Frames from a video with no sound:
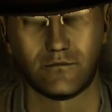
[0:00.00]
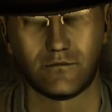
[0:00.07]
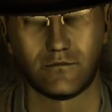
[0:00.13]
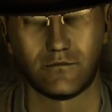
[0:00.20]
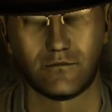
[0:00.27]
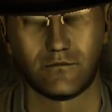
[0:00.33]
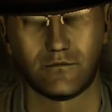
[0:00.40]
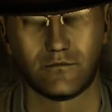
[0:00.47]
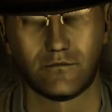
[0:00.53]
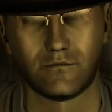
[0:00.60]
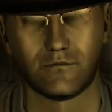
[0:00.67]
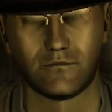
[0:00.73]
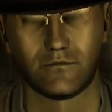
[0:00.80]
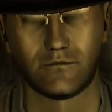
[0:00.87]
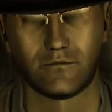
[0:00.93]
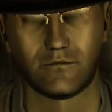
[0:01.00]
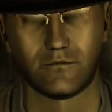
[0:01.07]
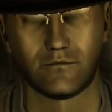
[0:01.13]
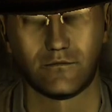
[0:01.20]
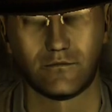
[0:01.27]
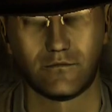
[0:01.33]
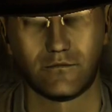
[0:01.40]

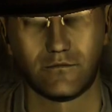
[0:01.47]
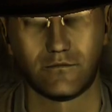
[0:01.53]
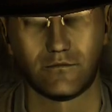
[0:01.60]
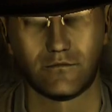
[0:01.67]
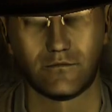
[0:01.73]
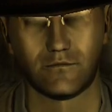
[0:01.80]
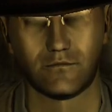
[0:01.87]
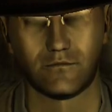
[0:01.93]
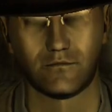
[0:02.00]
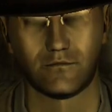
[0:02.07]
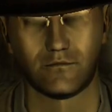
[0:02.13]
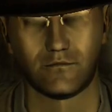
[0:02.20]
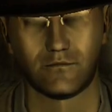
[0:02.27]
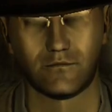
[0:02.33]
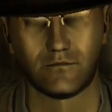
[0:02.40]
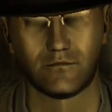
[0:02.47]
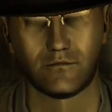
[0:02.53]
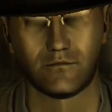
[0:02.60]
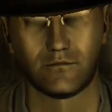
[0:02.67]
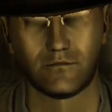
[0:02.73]
Nothing is said.